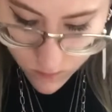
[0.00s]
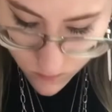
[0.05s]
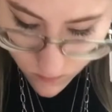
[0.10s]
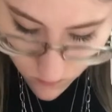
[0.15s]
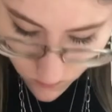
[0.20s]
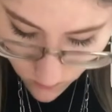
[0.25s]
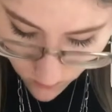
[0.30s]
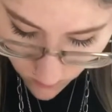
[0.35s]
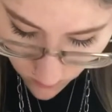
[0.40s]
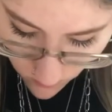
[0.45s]

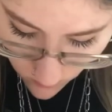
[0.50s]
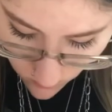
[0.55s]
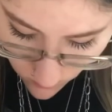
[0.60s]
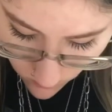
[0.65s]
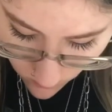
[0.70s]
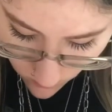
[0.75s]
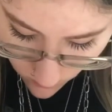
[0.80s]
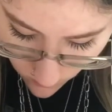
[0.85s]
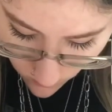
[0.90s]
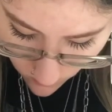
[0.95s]

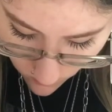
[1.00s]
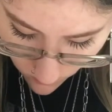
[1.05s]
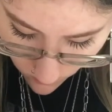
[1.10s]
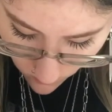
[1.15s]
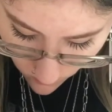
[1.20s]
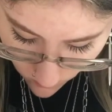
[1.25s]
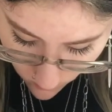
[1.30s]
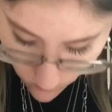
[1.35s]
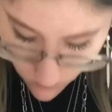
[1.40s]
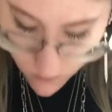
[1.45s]

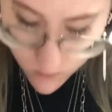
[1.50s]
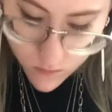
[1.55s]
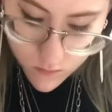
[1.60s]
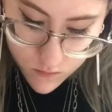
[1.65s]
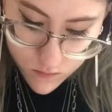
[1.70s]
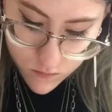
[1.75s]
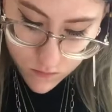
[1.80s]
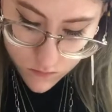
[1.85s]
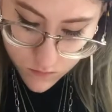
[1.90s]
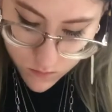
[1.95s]

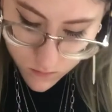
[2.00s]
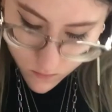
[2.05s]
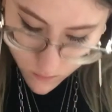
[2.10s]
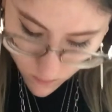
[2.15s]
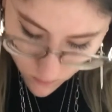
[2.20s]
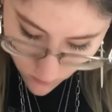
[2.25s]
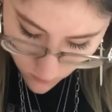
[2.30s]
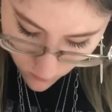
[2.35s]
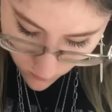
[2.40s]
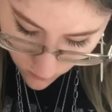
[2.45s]

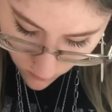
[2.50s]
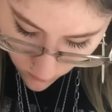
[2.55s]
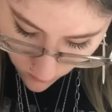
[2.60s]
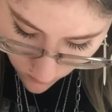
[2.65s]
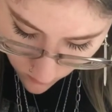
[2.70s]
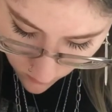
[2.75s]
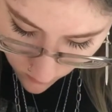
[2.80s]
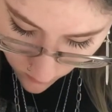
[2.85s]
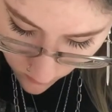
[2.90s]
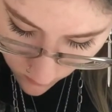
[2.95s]

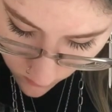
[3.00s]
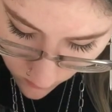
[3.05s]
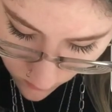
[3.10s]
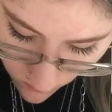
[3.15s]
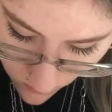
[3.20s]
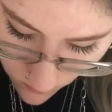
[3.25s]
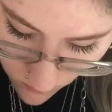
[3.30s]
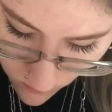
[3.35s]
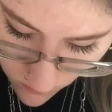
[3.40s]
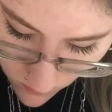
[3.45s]

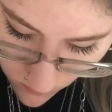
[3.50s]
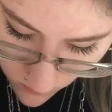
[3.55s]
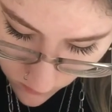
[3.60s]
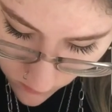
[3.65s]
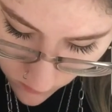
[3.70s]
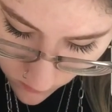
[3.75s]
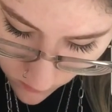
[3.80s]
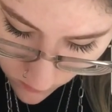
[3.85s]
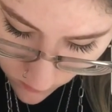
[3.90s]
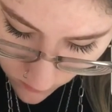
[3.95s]

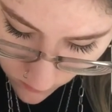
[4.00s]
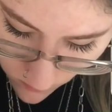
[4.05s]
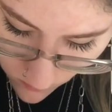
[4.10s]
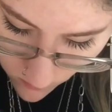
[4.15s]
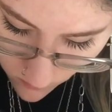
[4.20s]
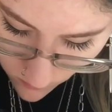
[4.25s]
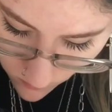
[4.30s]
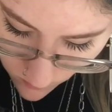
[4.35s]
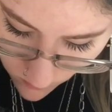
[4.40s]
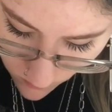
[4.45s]

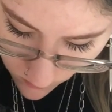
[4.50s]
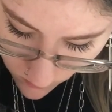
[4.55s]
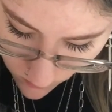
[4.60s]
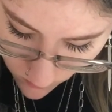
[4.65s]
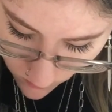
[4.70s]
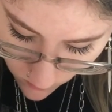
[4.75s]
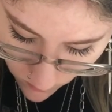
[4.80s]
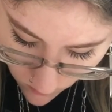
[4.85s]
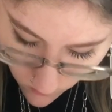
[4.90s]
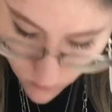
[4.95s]

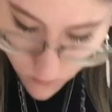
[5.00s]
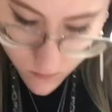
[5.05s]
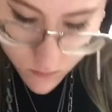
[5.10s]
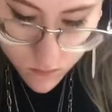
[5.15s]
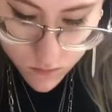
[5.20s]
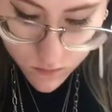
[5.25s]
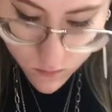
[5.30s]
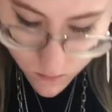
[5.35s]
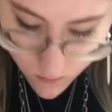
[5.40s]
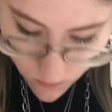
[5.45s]

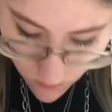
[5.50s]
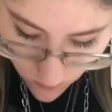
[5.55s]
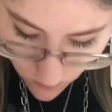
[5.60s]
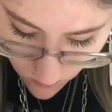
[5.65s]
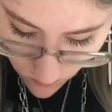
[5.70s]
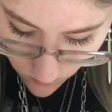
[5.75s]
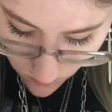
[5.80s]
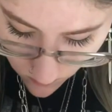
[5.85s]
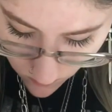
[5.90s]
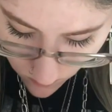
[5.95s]

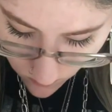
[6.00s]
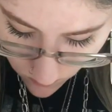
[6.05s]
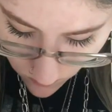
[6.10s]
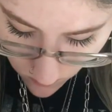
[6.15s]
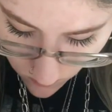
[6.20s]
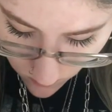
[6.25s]
(no one is talking)